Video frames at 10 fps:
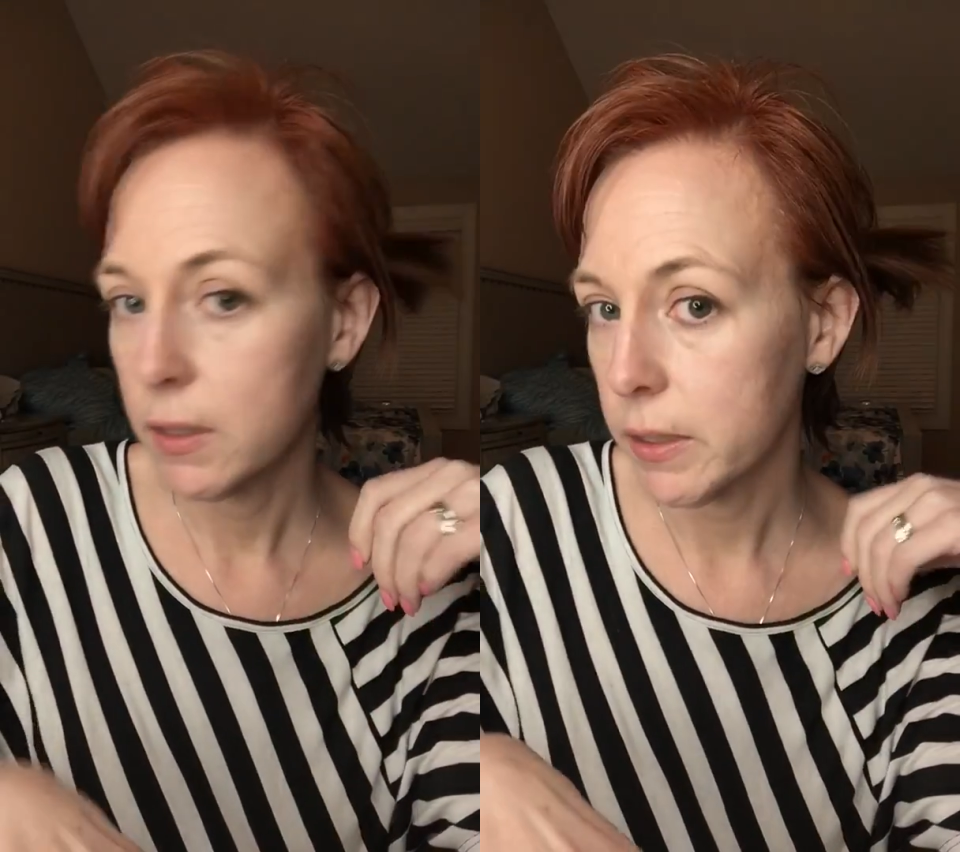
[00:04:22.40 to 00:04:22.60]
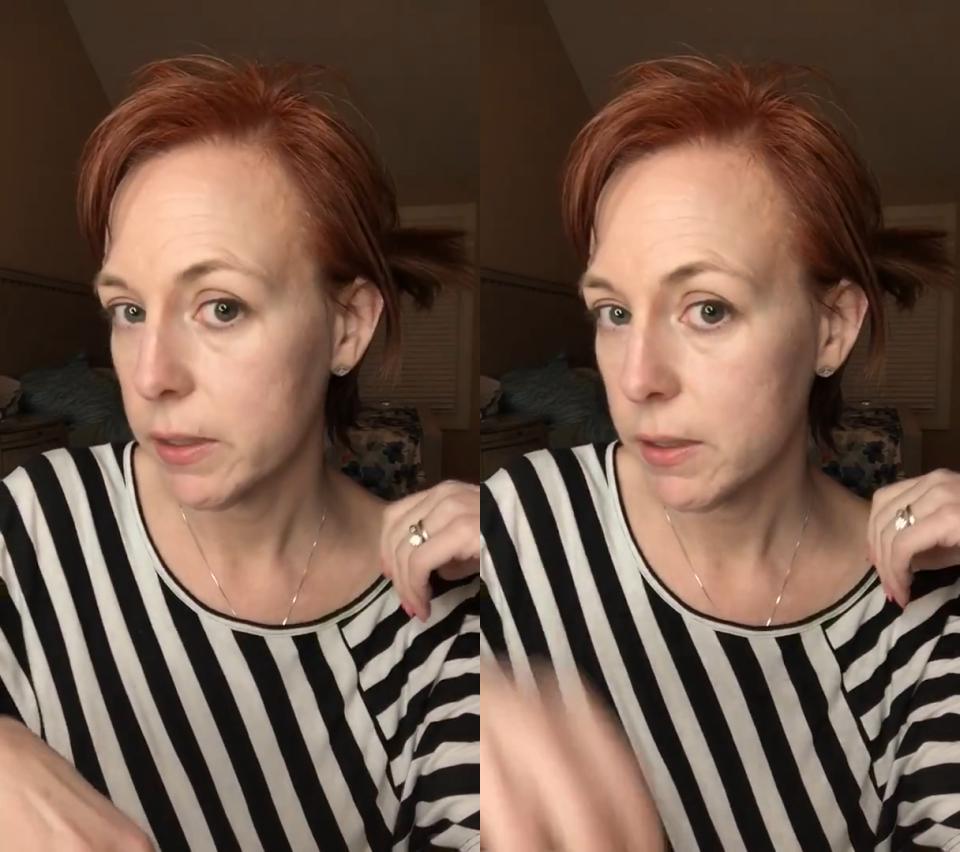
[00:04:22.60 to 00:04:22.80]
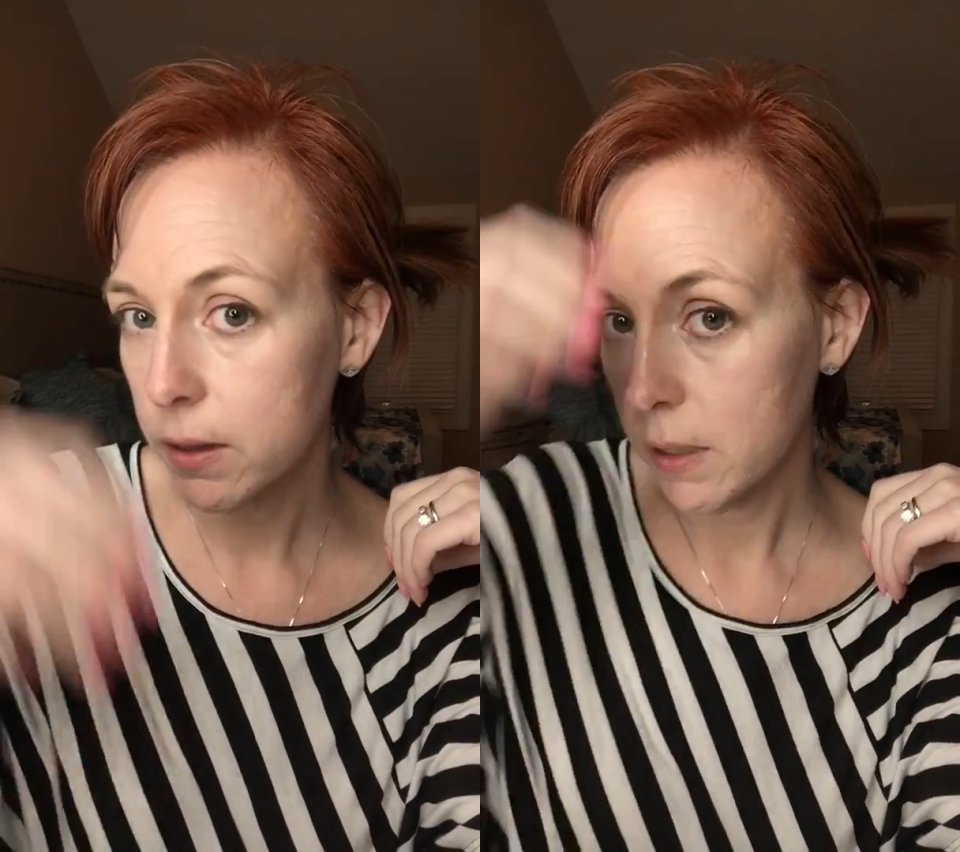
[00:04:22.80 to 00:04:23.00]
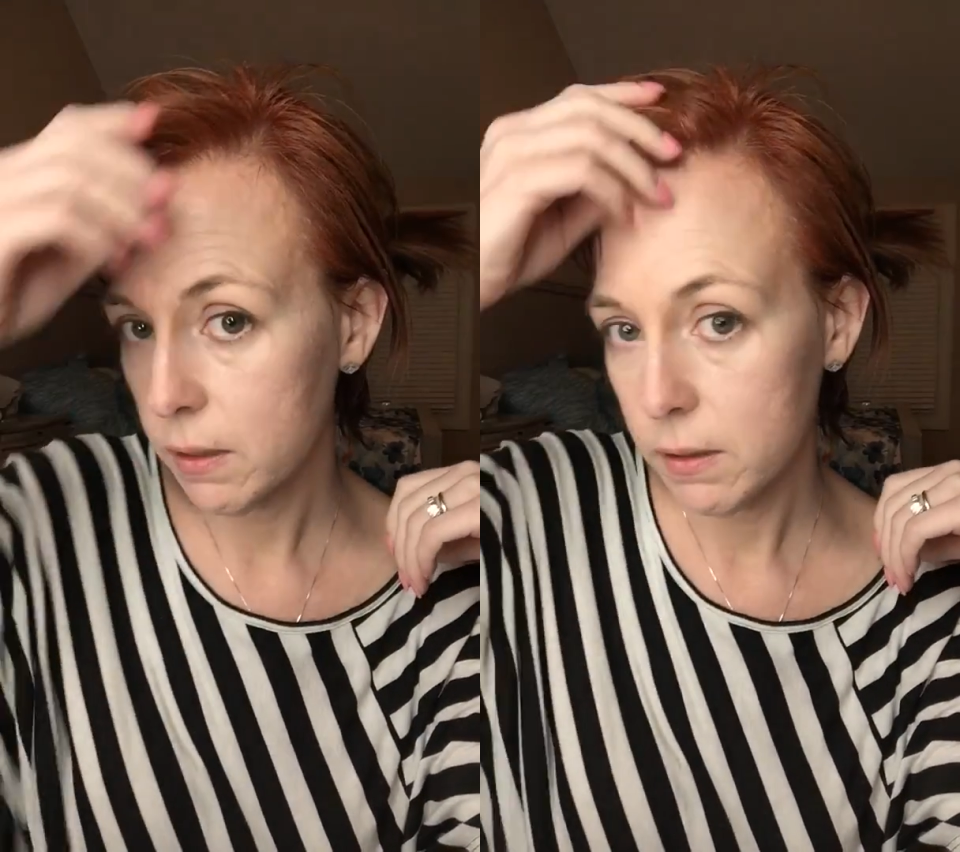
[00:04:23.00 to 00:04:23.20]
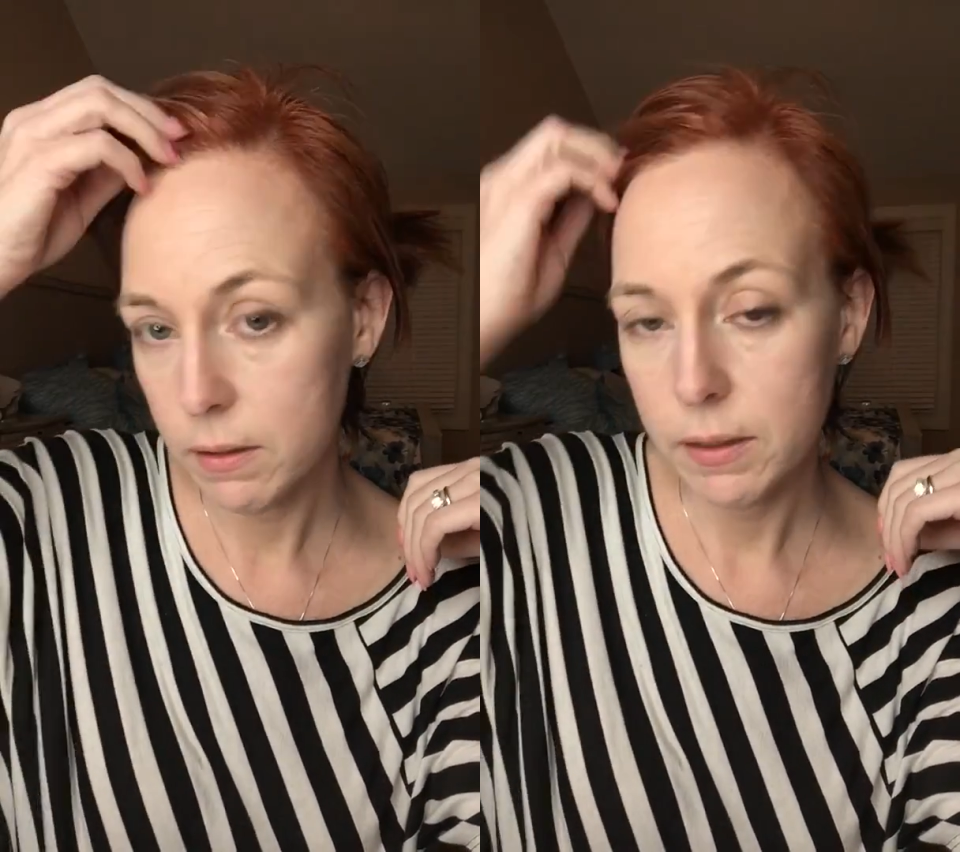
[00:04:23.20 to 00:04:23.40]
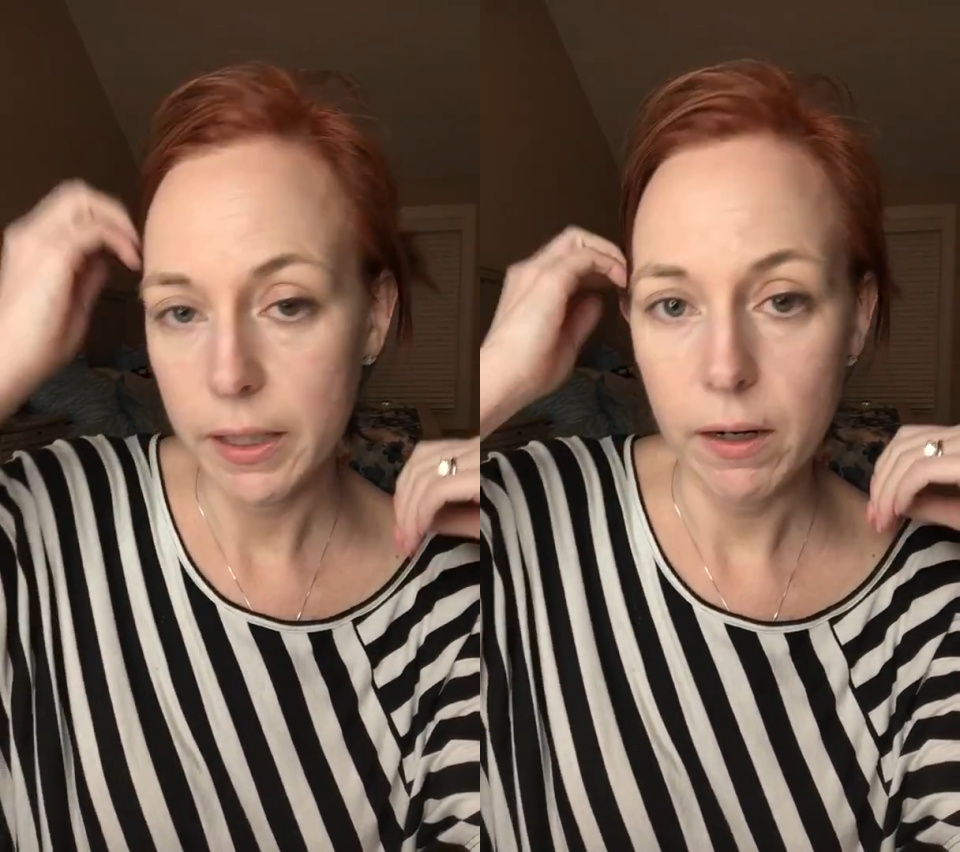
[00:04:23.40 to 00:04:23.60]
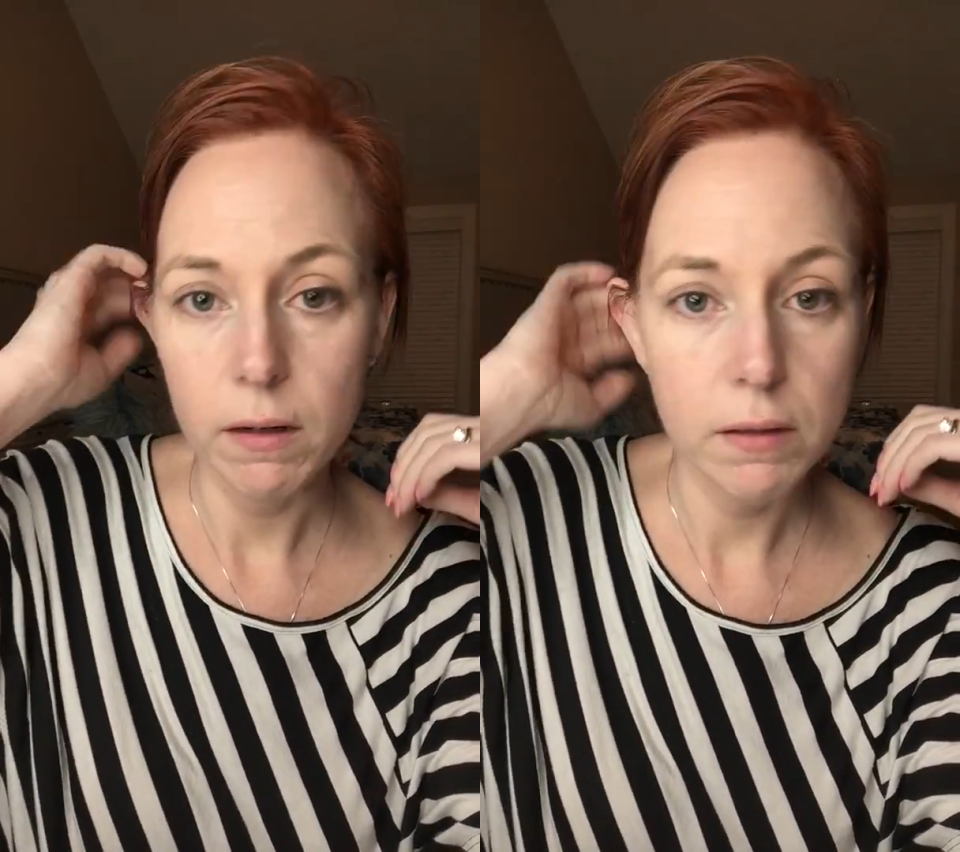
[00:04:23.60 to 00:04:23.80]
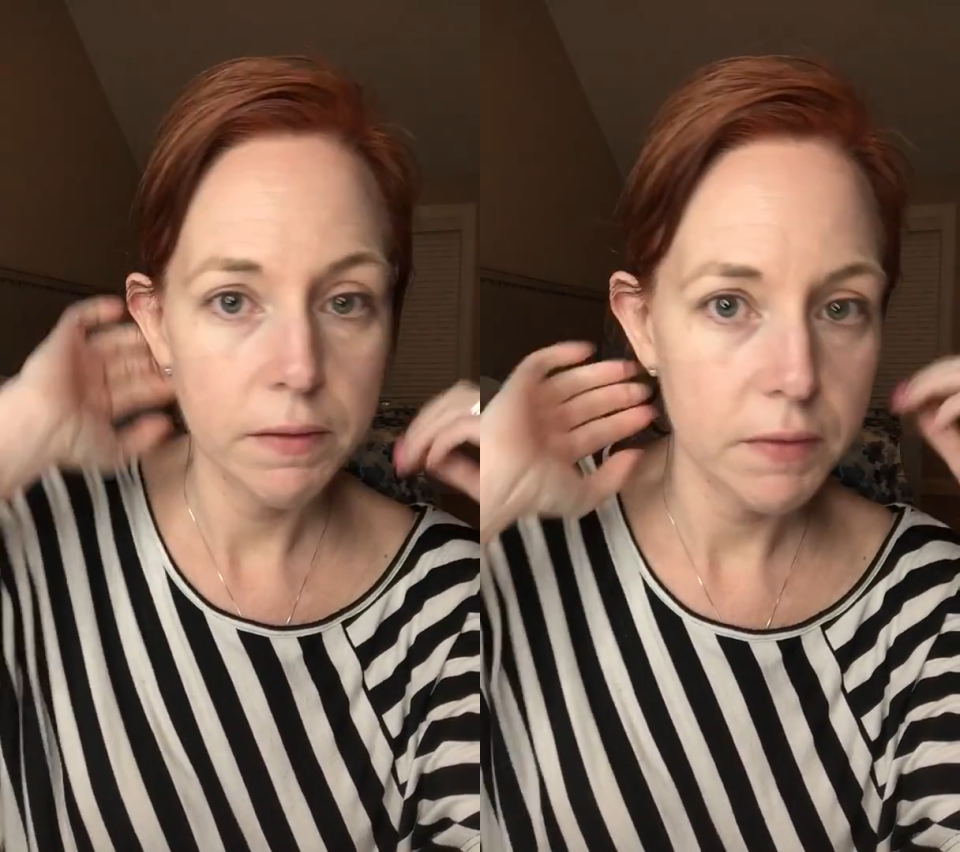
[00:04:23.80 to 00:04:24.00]
Seriously, they
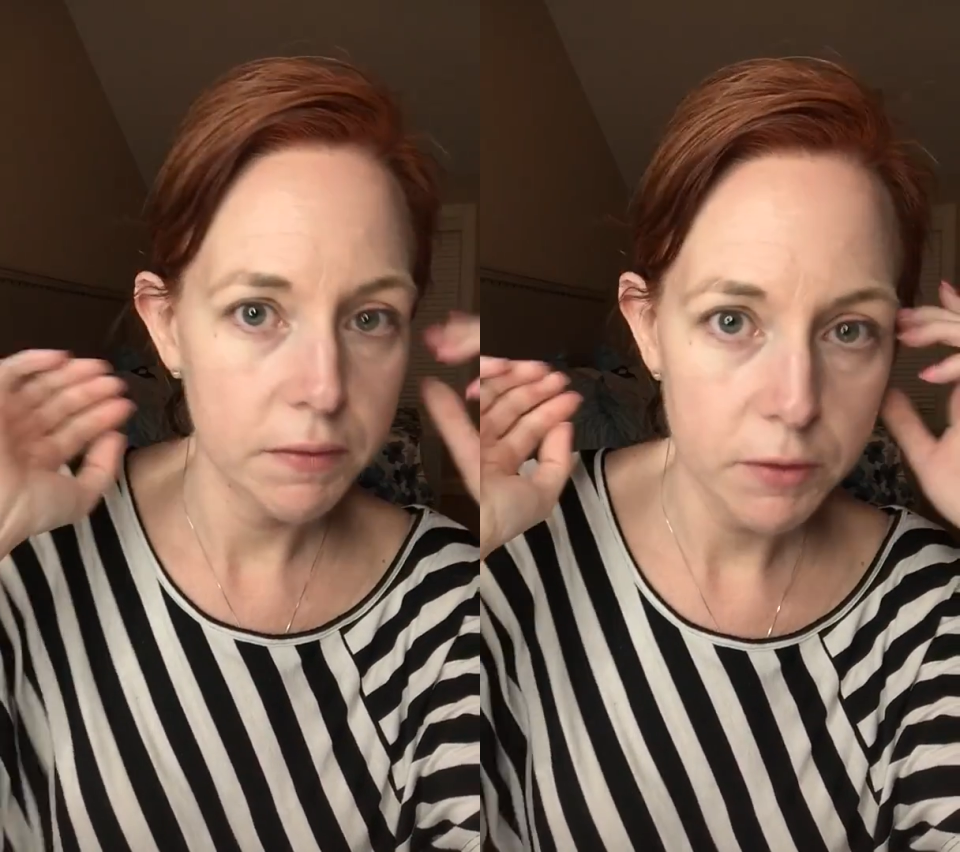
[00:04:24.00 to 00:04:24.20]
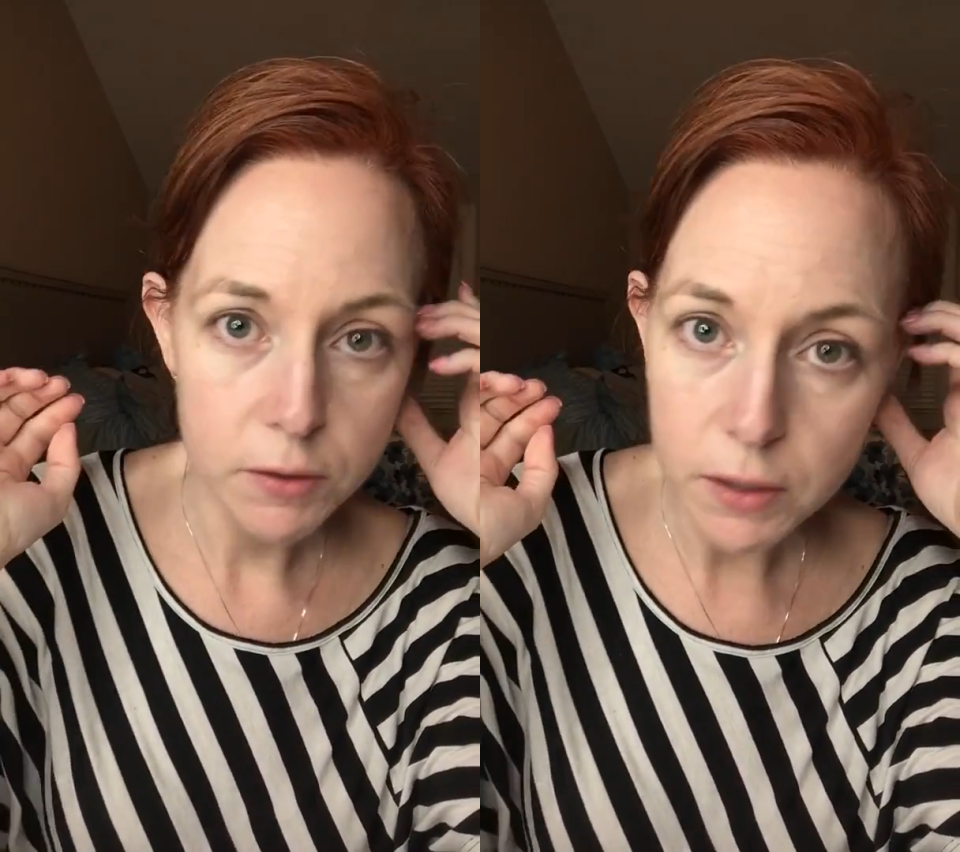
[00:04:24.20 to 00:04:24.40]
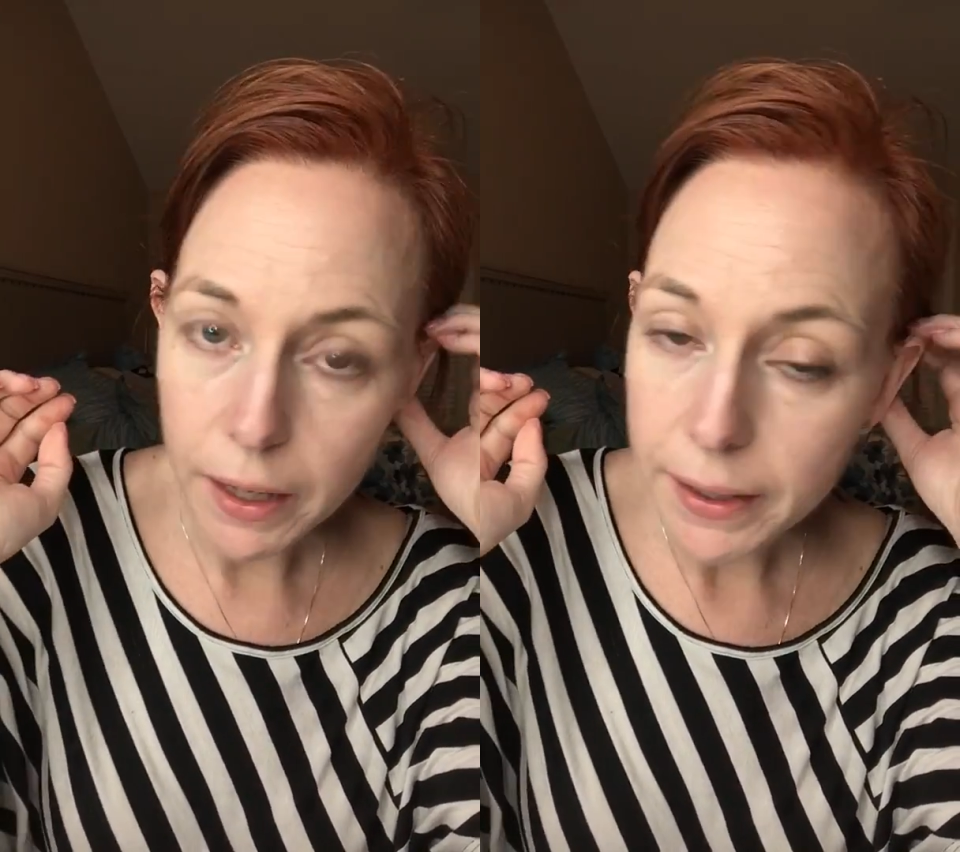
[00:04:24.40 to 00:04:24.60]
are lifesavers.